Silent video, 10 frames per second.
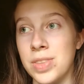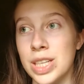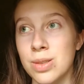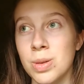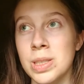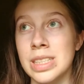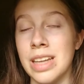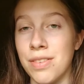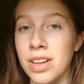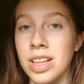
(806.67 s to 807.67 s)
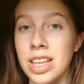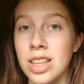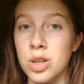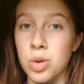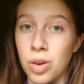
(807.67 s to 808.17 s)
This was definitely
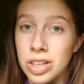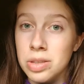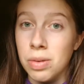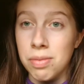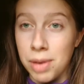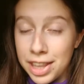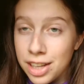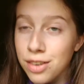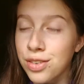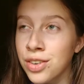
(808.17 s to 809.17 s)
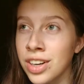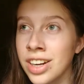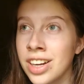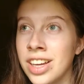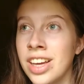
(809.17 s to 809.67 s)
the shortest we've been there
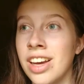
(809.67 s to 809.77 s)
for.